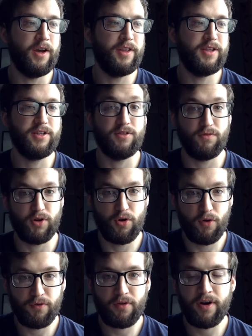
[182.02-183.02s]
This is a
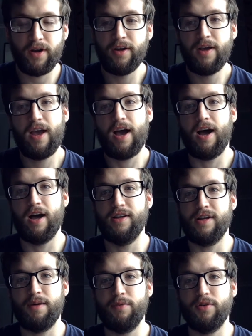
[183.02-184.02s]
recovery, and
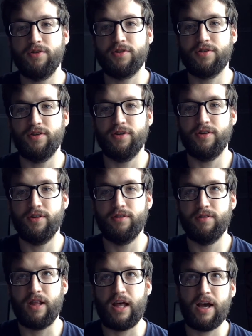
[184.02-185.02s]
I'm not just going to
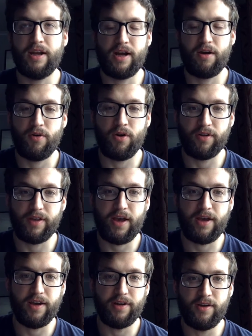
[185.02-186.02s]
lie down all
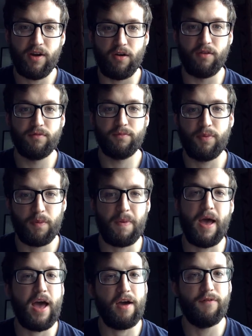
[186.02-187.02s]
day and not
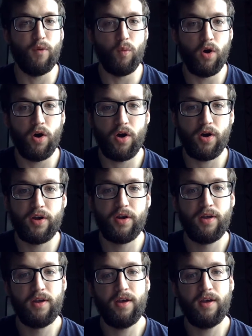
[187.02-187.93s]
prepare for work.